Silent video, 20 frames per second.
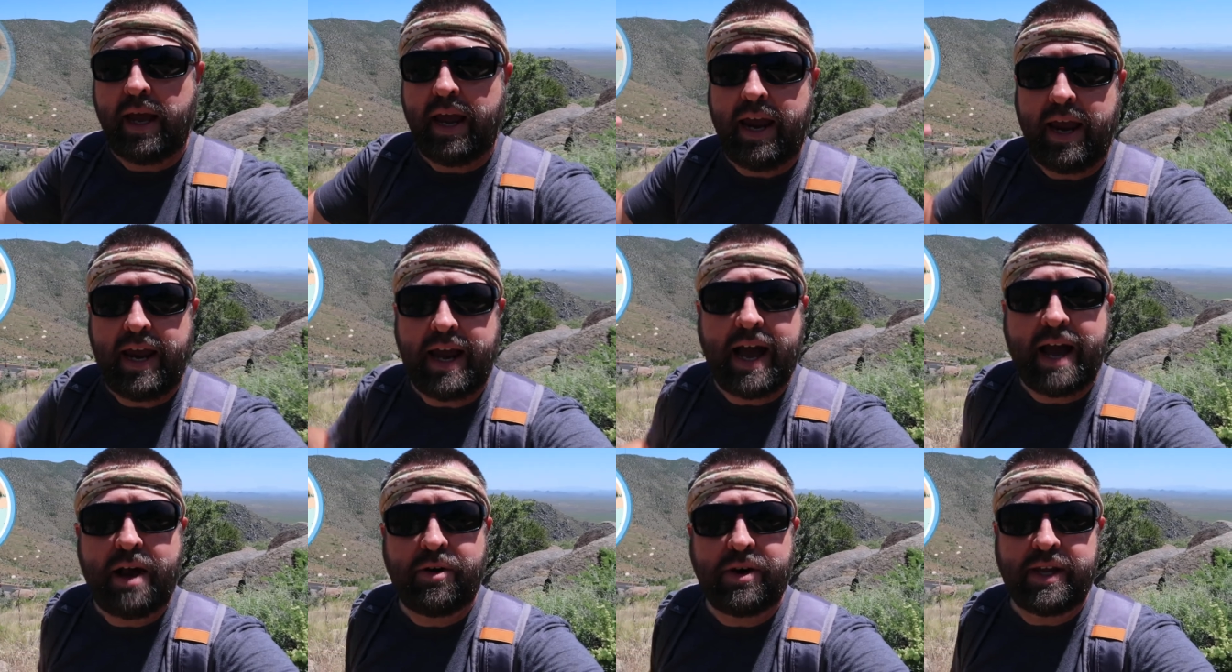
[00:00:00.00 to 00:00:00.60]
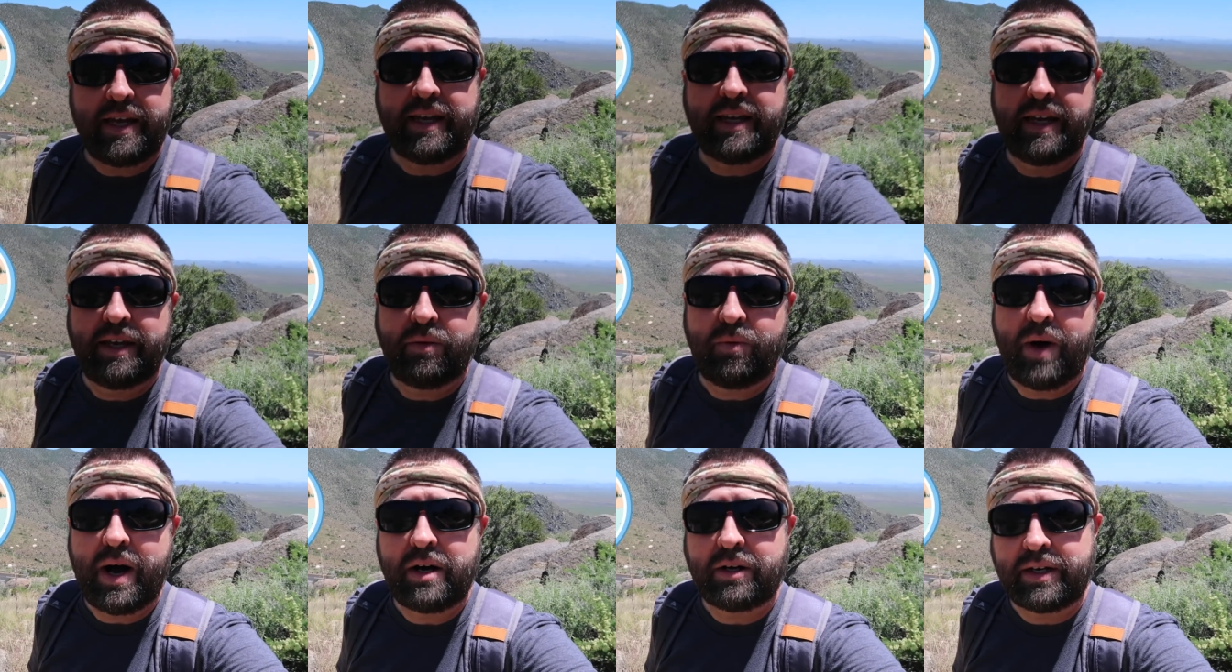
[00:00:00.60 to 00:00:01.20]
Hey, howdy,
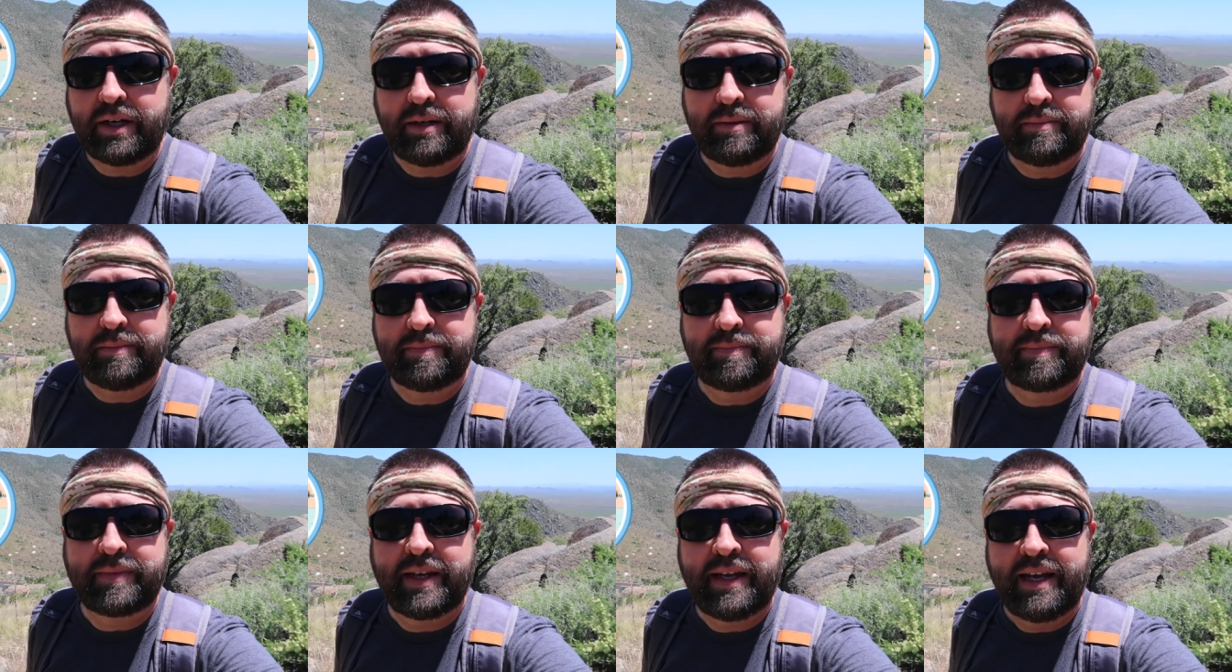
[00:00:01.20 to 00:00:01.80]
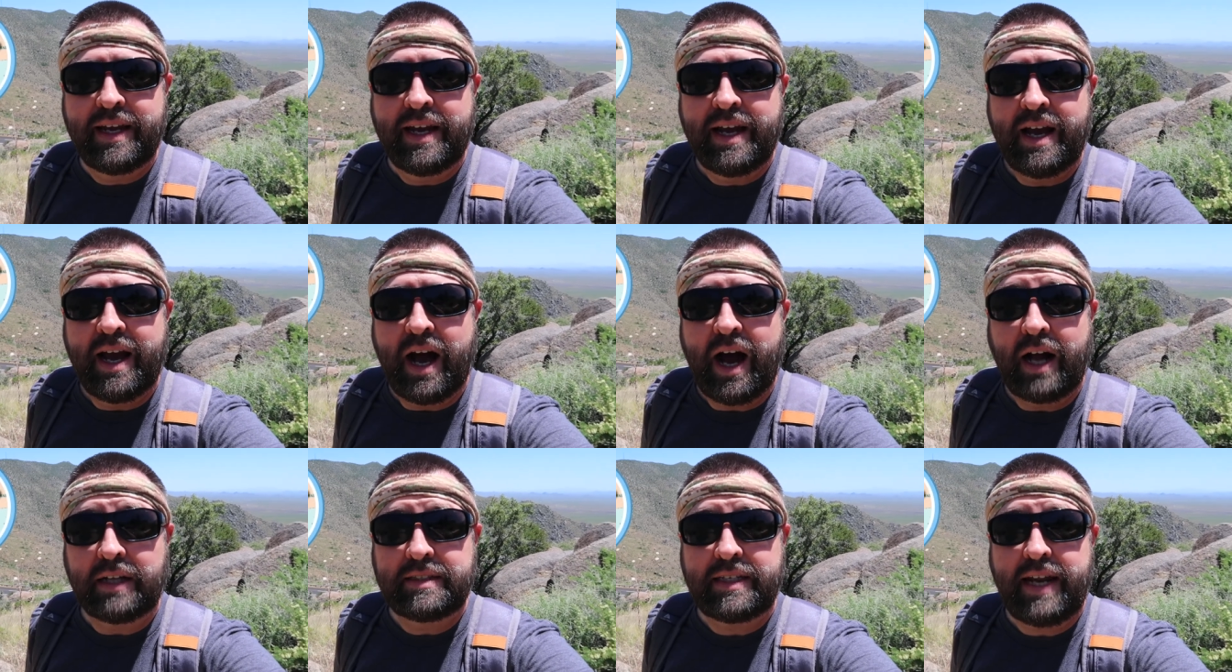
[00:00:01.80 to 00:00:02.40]
and welcome.
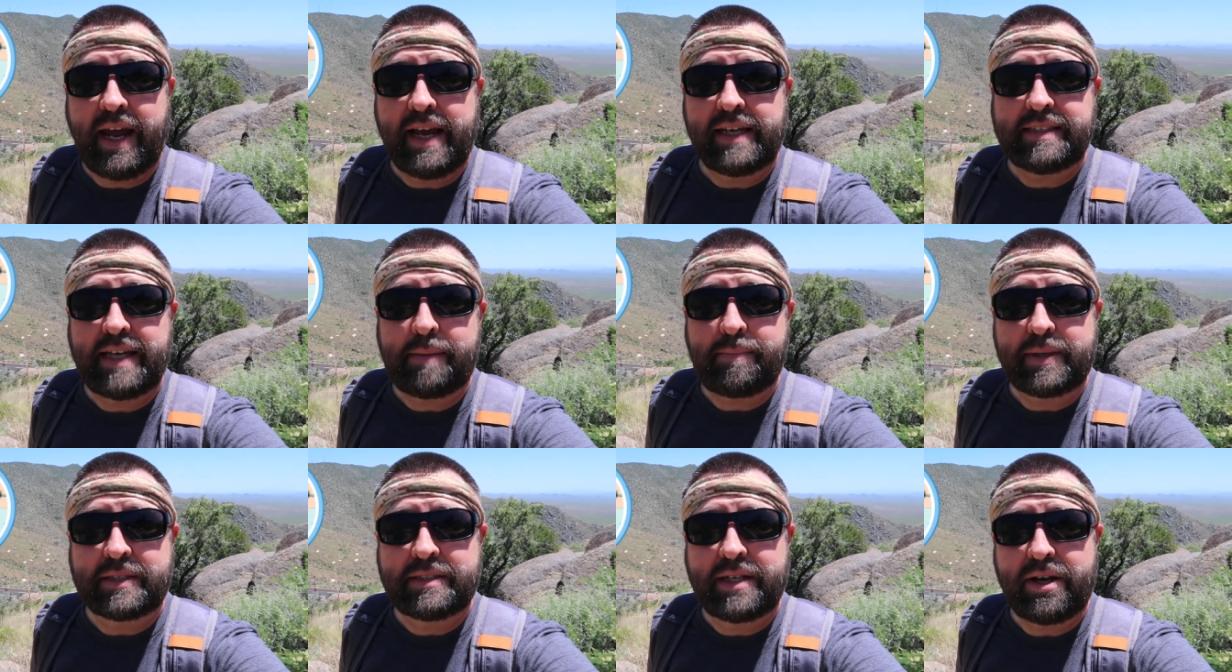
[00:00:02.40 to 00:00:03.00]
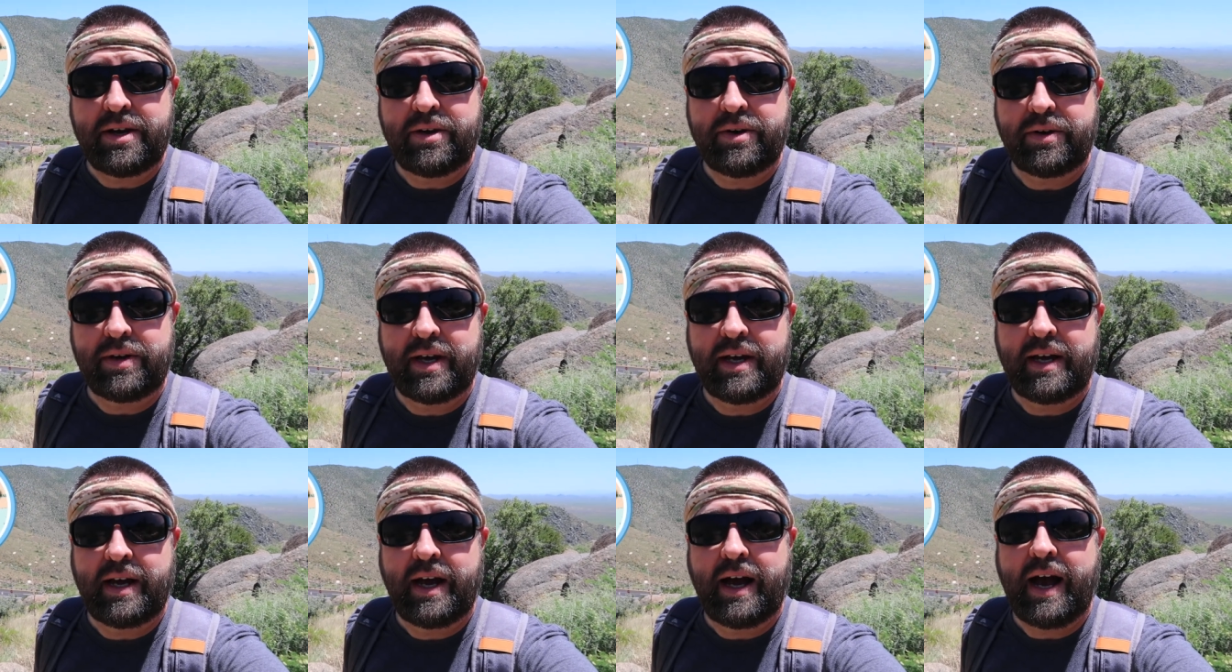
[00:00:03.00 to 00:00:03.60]
On today's
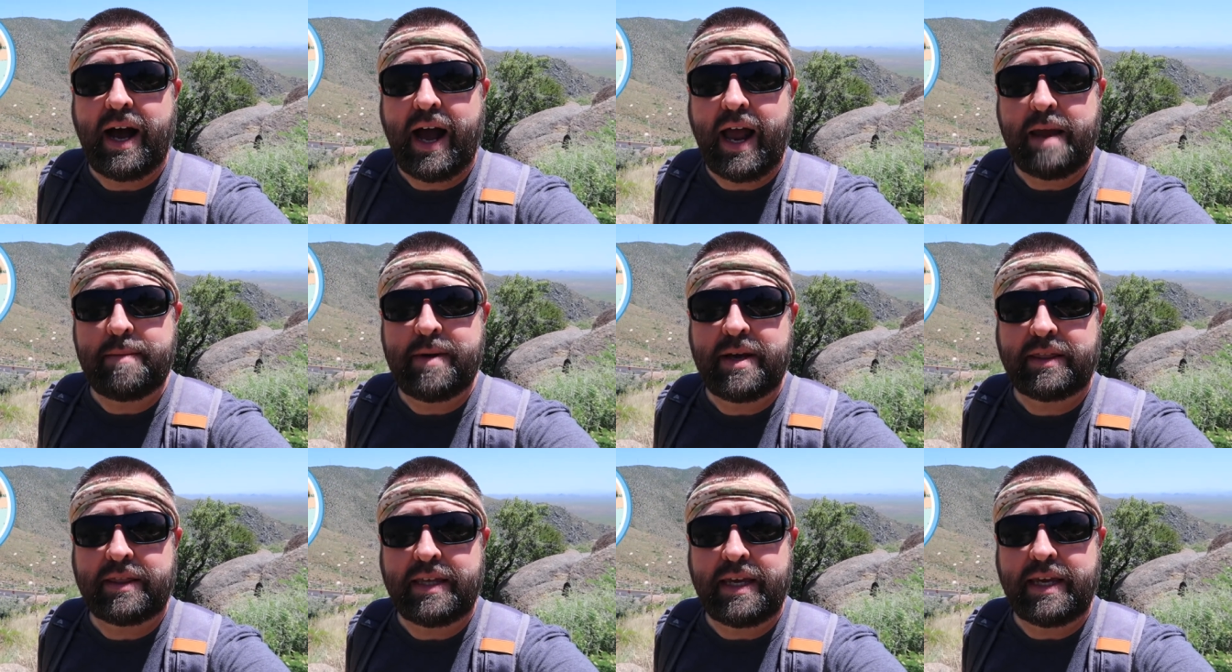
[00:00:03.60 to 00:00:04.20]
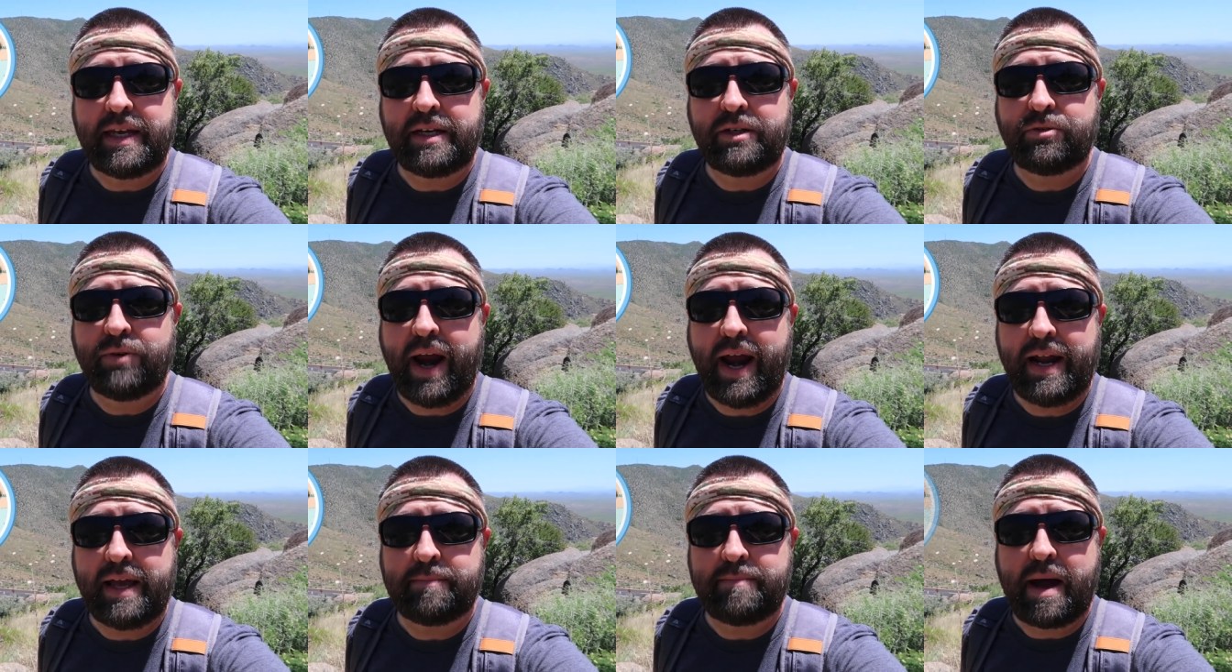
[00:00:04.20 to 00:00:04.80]
episode, I am at the
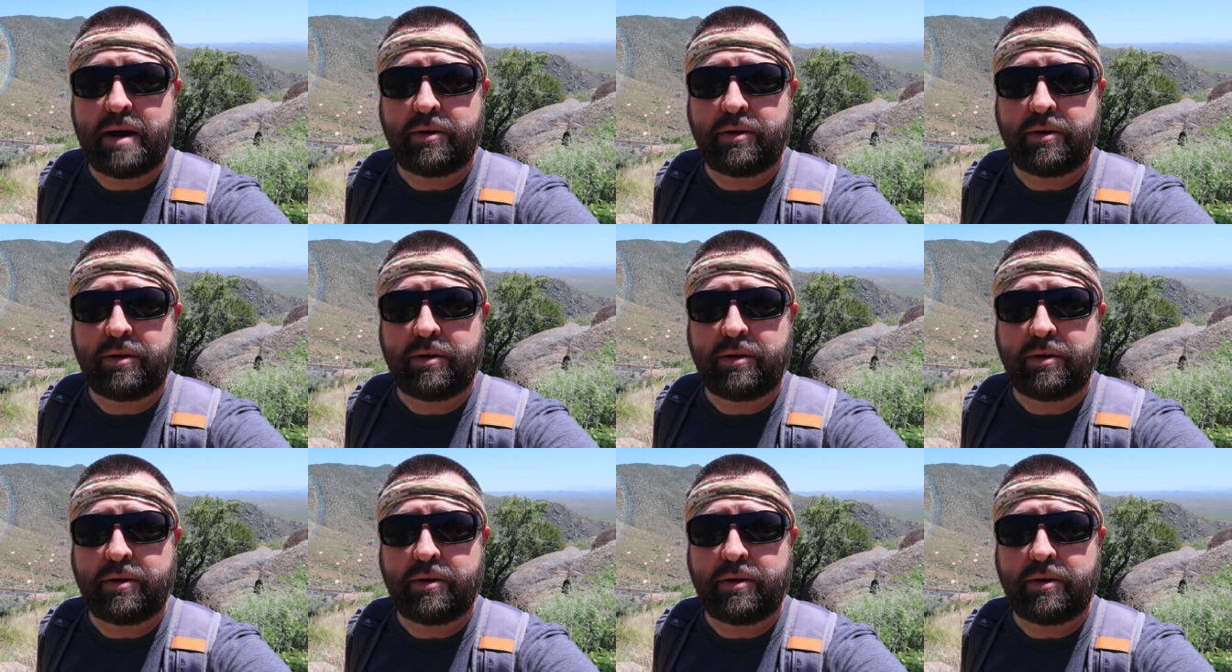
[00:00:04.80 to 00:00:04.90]
Granite